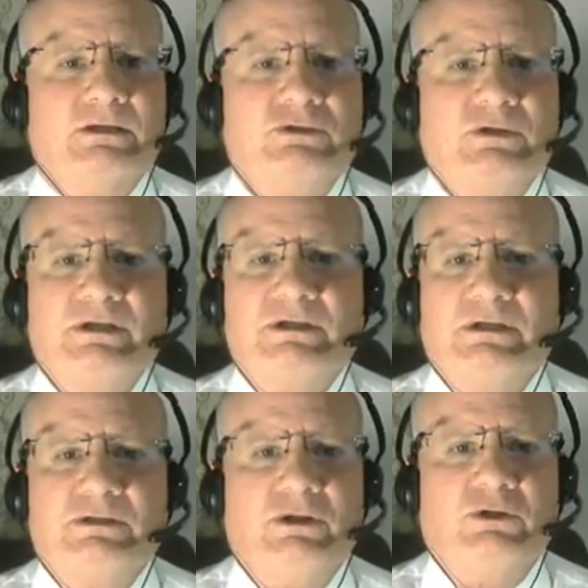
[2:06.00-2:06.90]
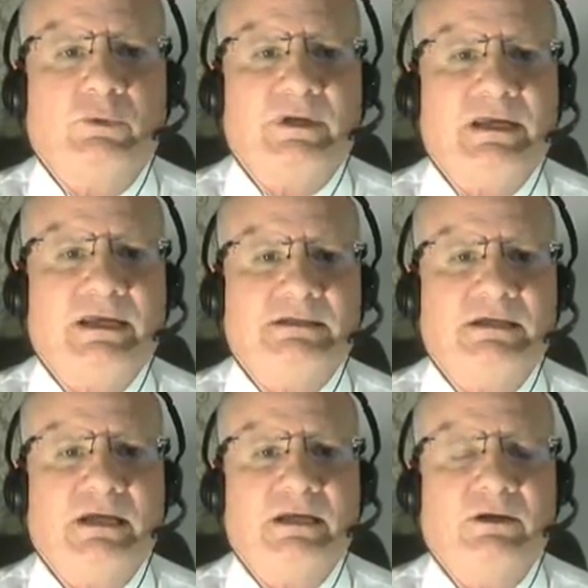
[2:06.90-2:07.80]
instructions to the
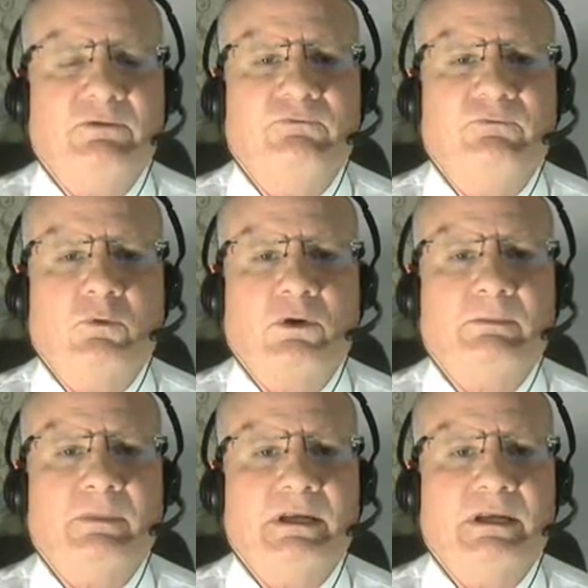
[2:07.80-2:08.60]
2018 Form